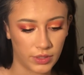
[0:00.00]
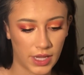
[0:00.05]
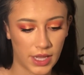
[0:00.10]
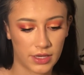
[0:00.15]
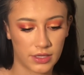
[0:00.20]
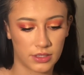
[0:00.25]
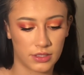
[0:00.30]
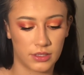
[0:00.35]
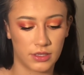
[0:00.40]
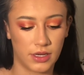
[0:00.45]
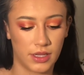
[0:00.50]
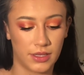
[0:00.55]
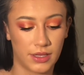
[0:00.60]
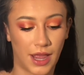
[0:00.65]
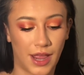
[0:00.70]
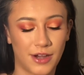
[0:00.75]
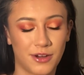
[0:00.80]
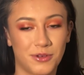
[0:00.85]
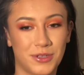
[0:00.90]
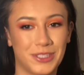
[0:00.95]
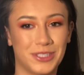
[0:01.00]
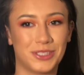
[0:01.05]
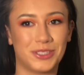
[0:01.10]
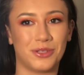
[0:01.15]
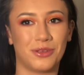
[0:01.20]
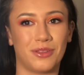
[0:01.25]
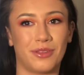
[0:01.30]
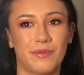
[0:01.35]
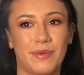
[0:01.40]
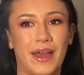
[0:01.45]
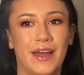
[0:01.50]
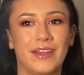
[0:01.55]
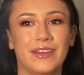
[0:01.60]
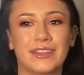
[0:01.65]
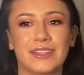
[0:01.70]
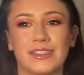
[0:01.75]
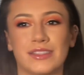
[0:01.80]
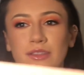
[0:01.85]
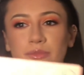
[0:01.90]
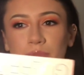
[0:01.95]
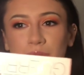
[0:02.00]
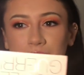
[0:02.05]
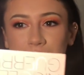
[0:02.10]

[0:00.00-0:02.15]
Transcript: Getter, and I don't want to show you the palette because it's